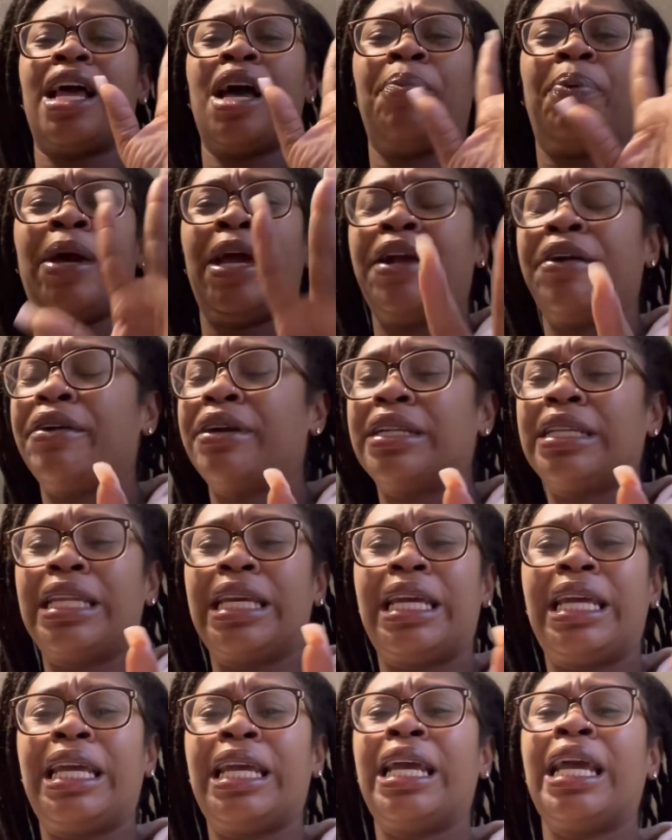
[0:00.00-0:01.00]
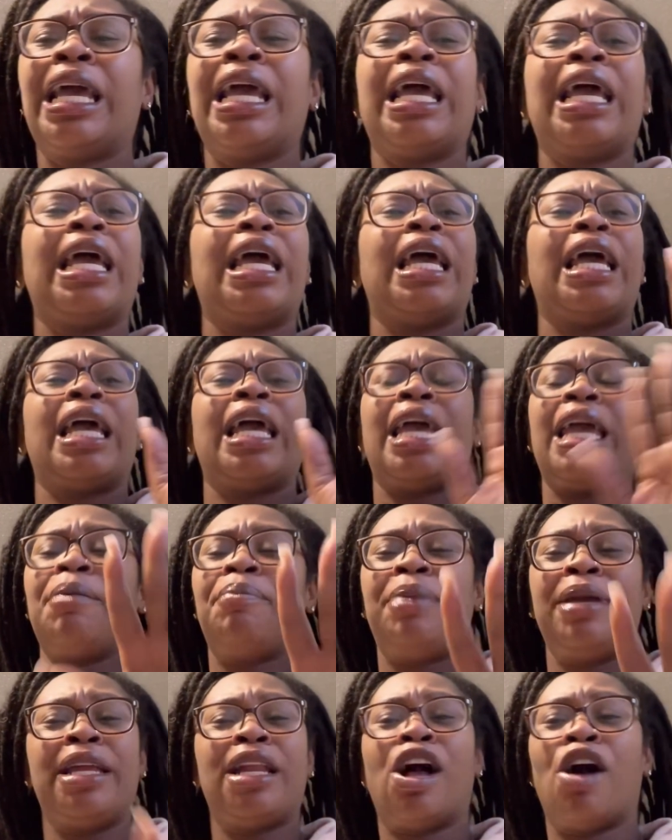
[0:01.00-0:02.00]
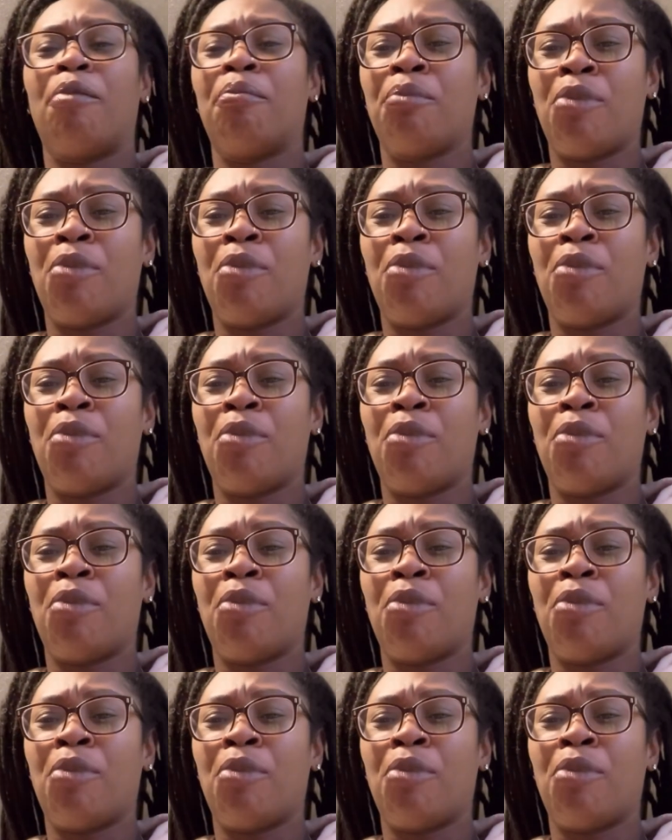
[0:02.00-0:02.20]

apparently he beat up